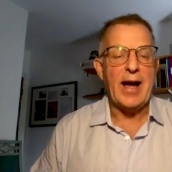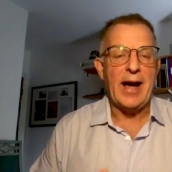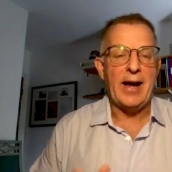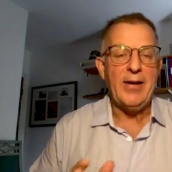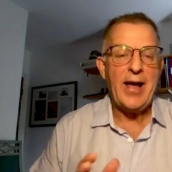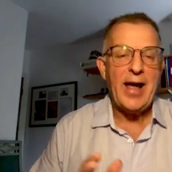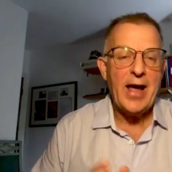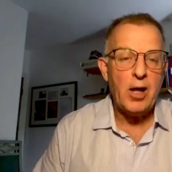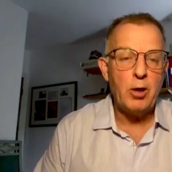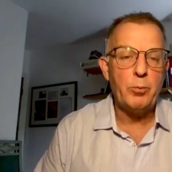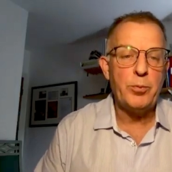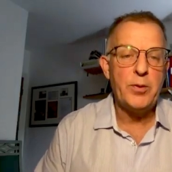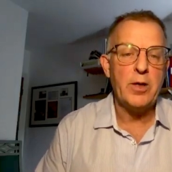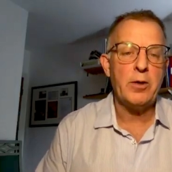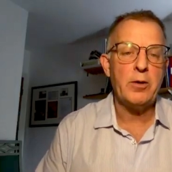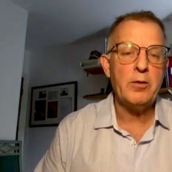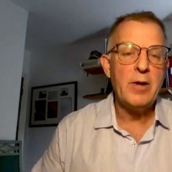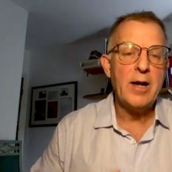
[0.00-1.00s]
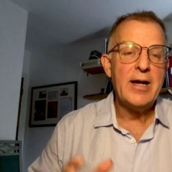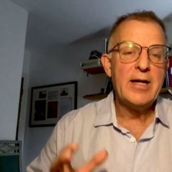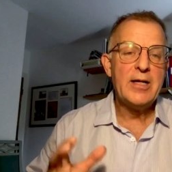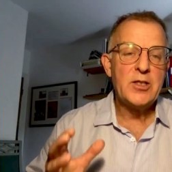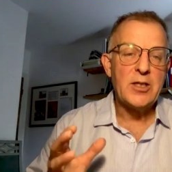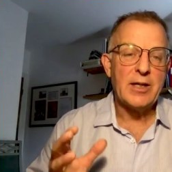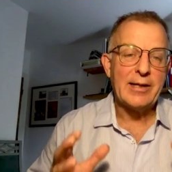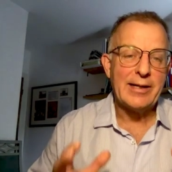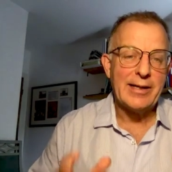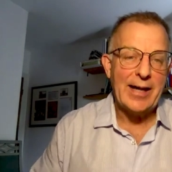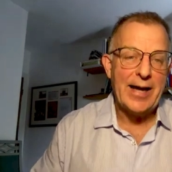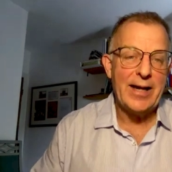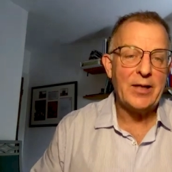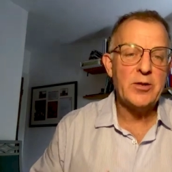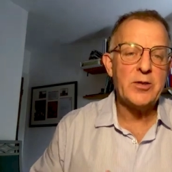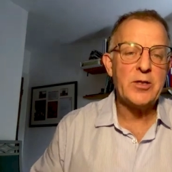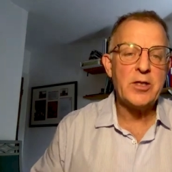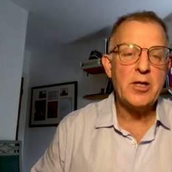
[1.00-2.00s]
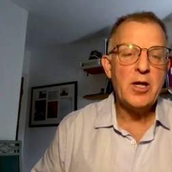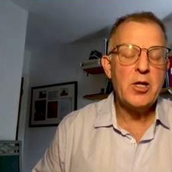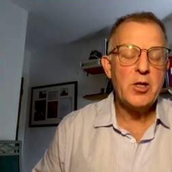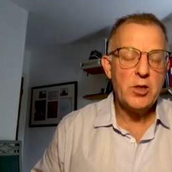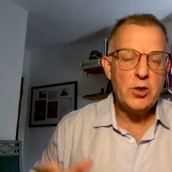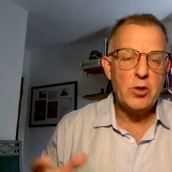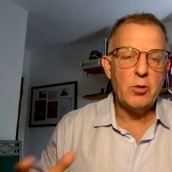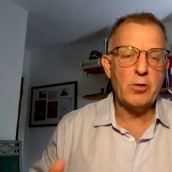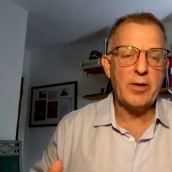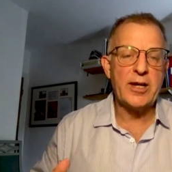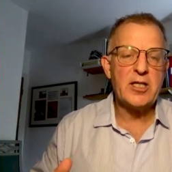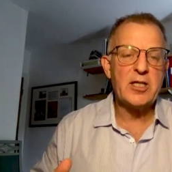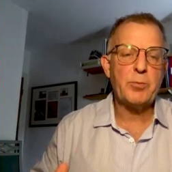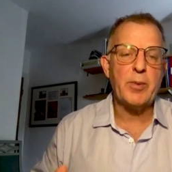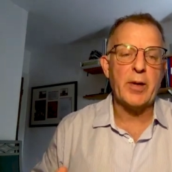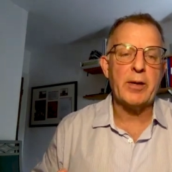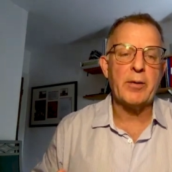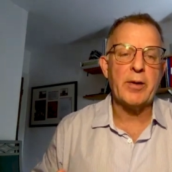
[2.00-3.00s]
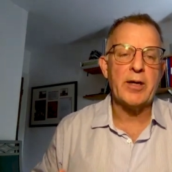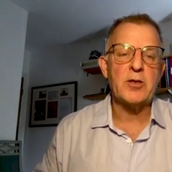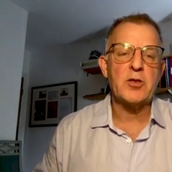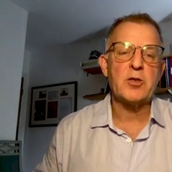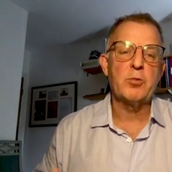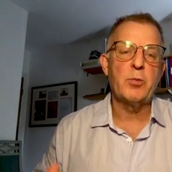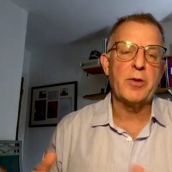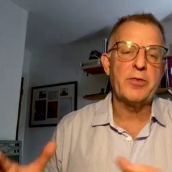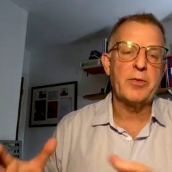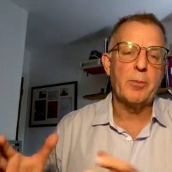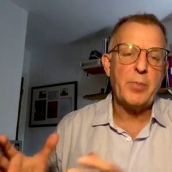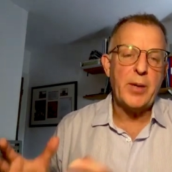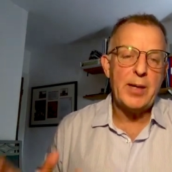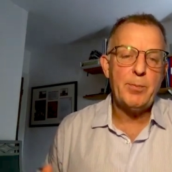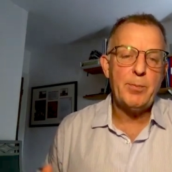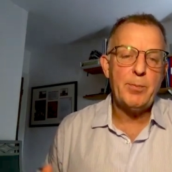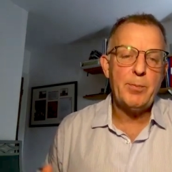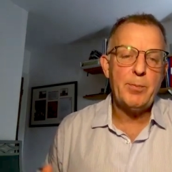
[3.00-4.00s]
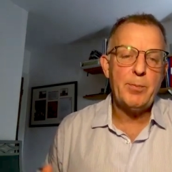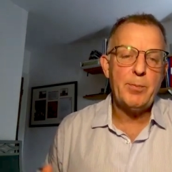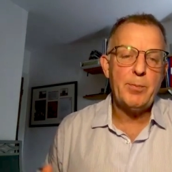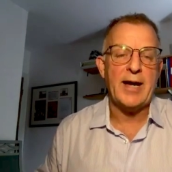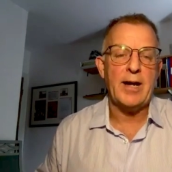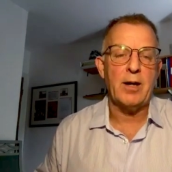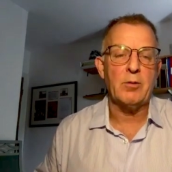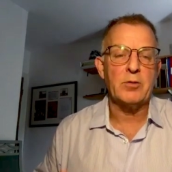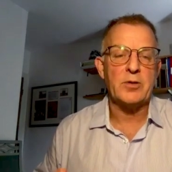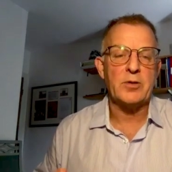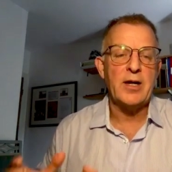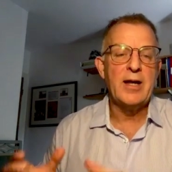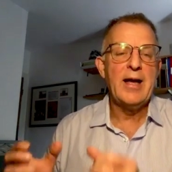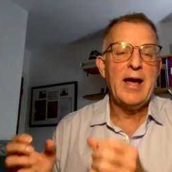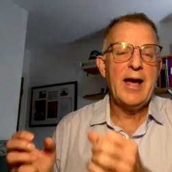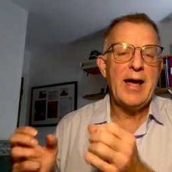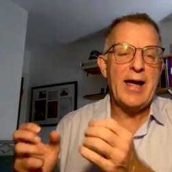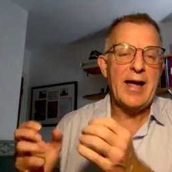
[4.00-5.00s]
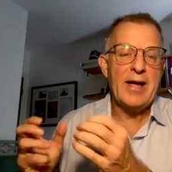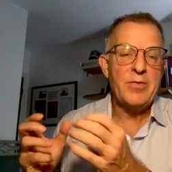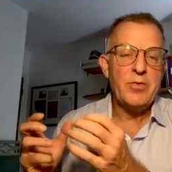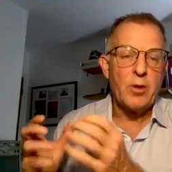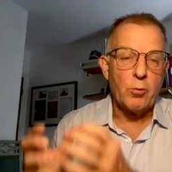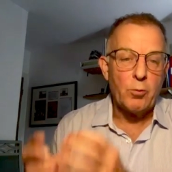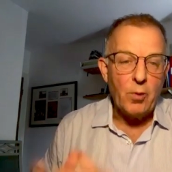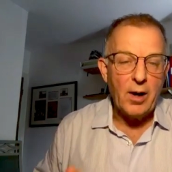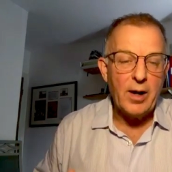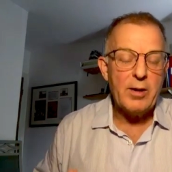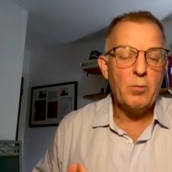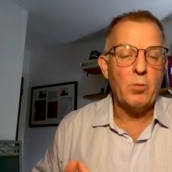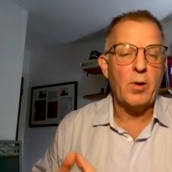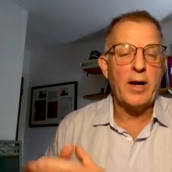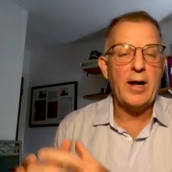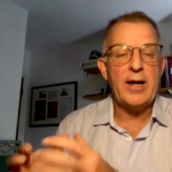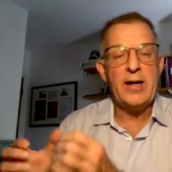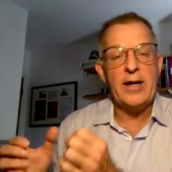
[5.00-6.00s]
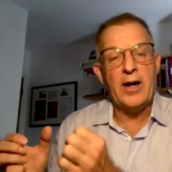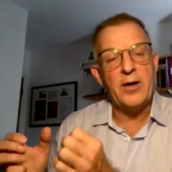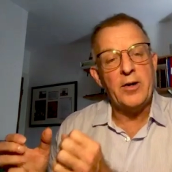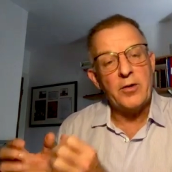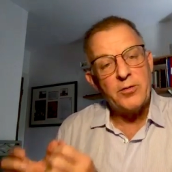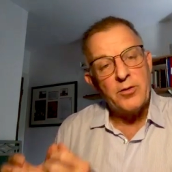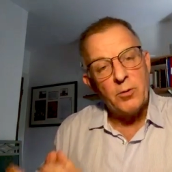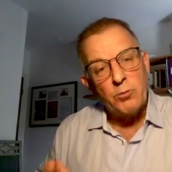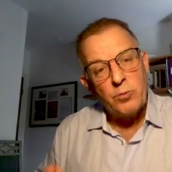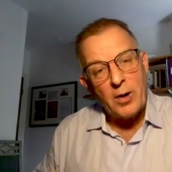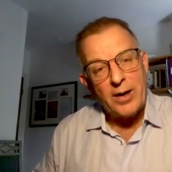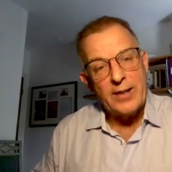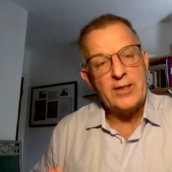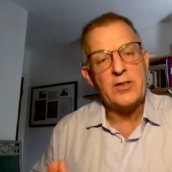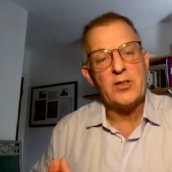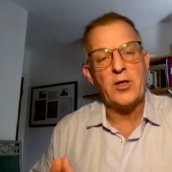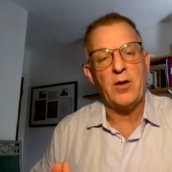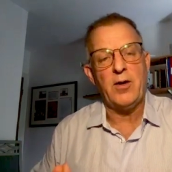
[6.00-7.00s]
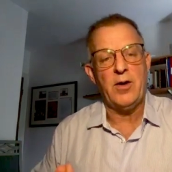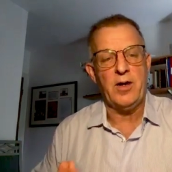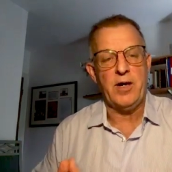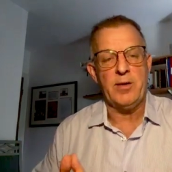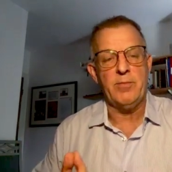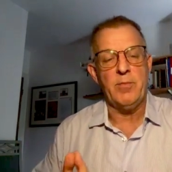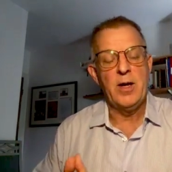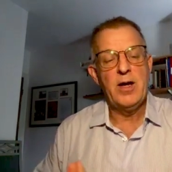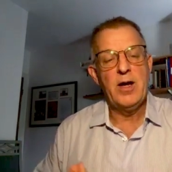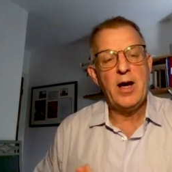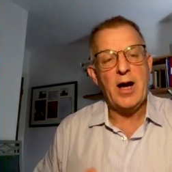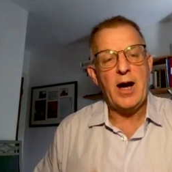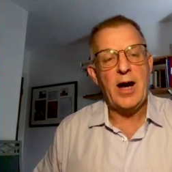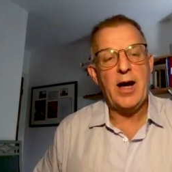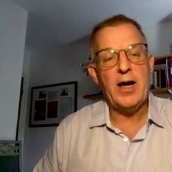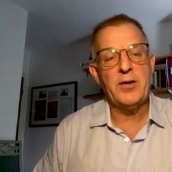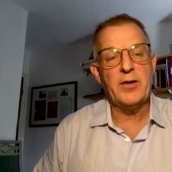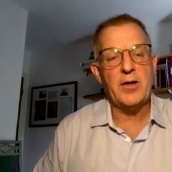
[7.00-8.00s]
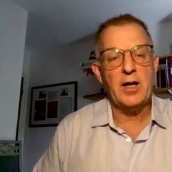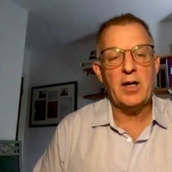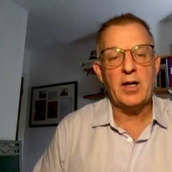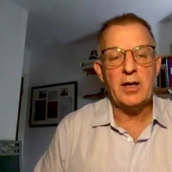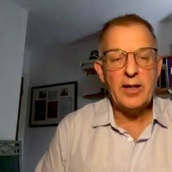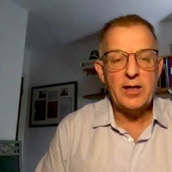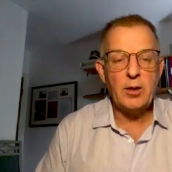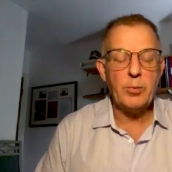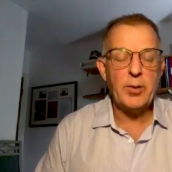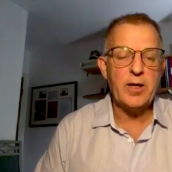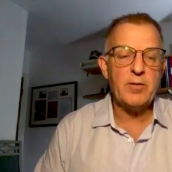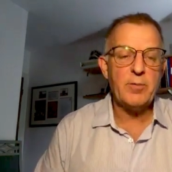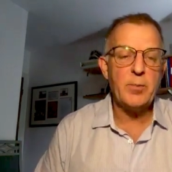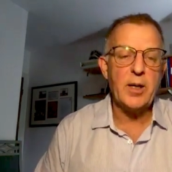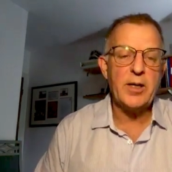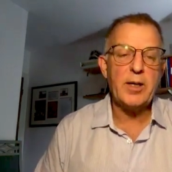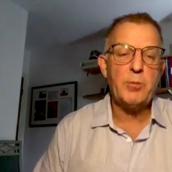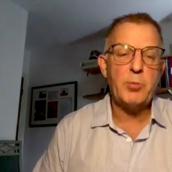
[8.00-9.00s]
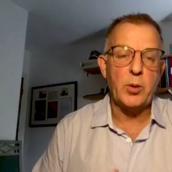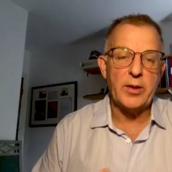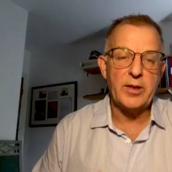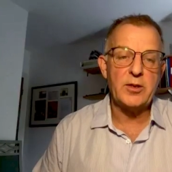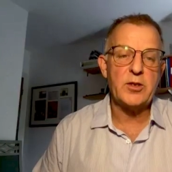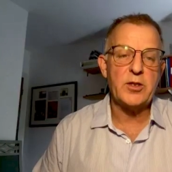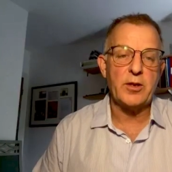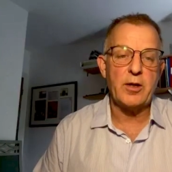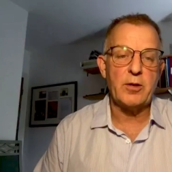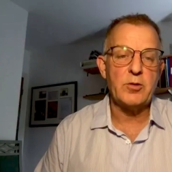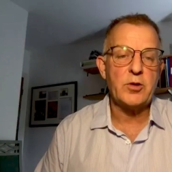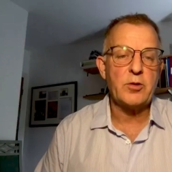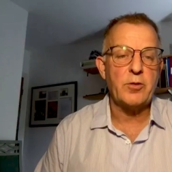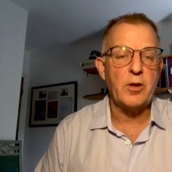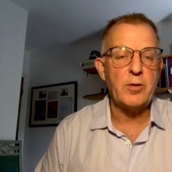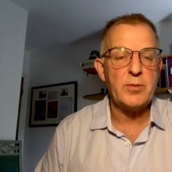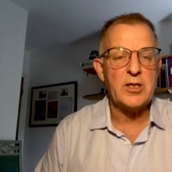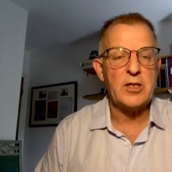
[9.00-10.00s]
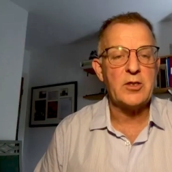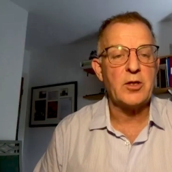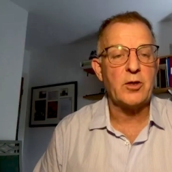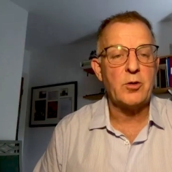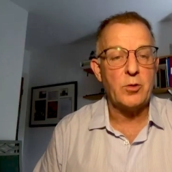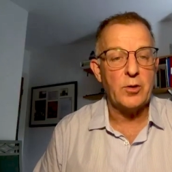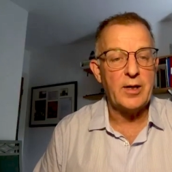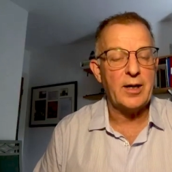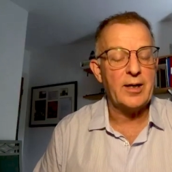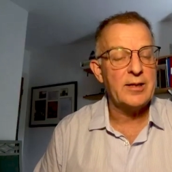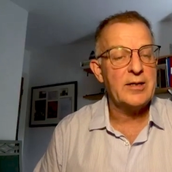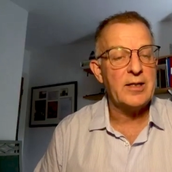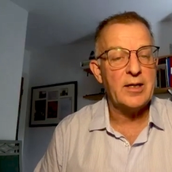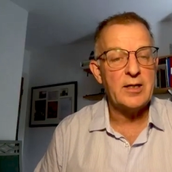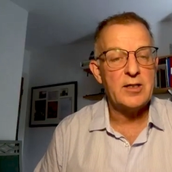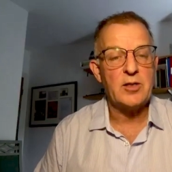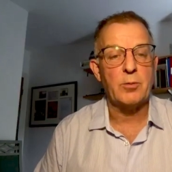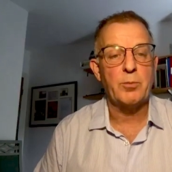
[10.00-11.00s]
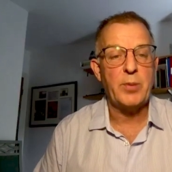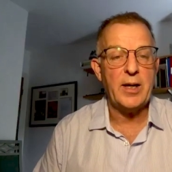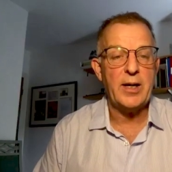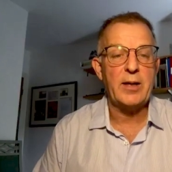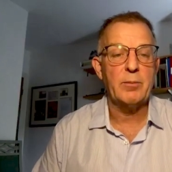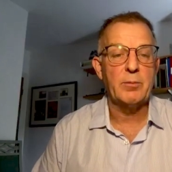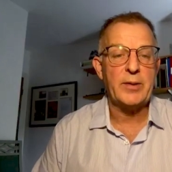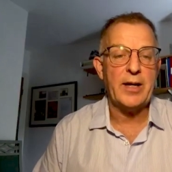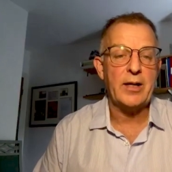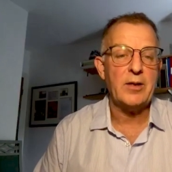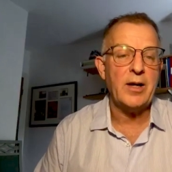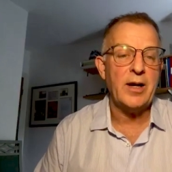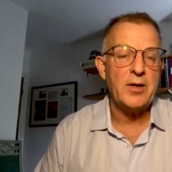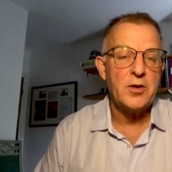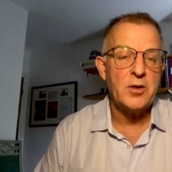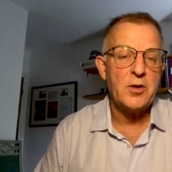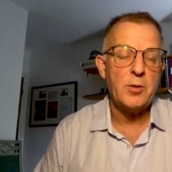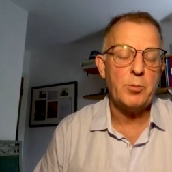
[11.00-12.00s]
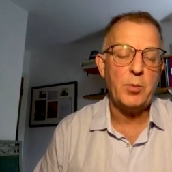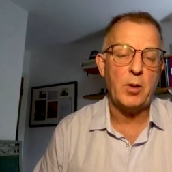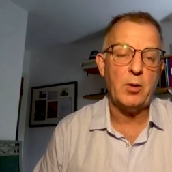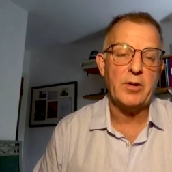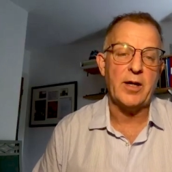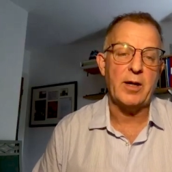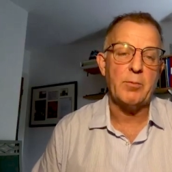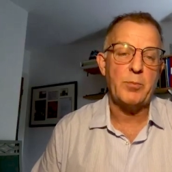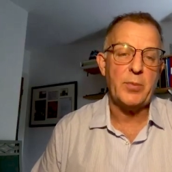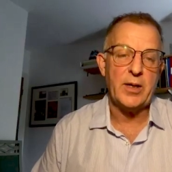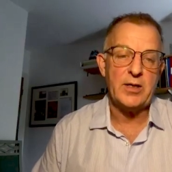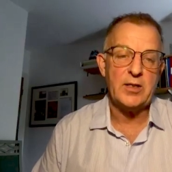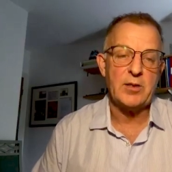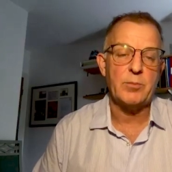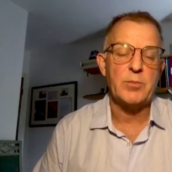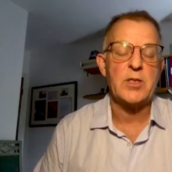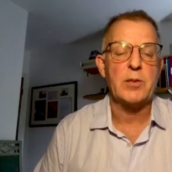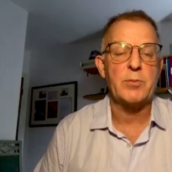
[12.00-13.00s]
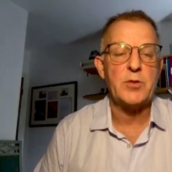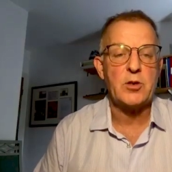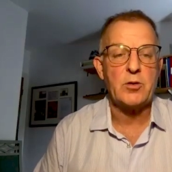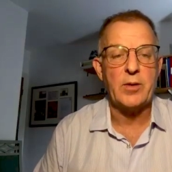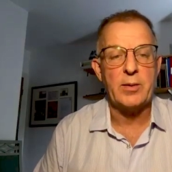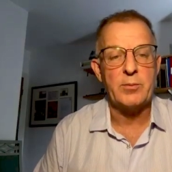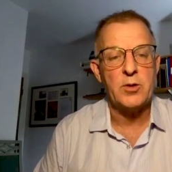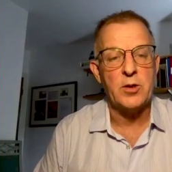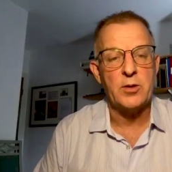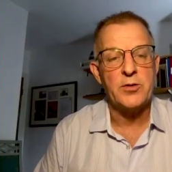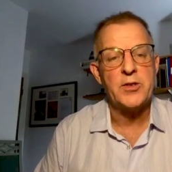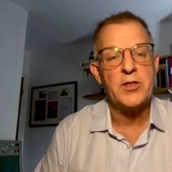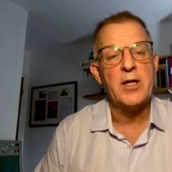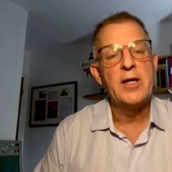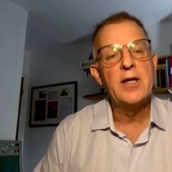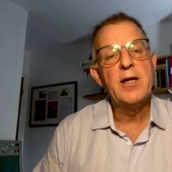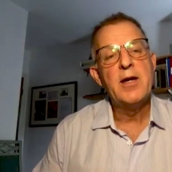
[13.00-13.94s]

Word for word: and help you to land your experience with the people who count in the right way and at the right time. And a little bit of money put into those groups is a good idea. So pay up, get your hand in your pocket and pay some subscriptions.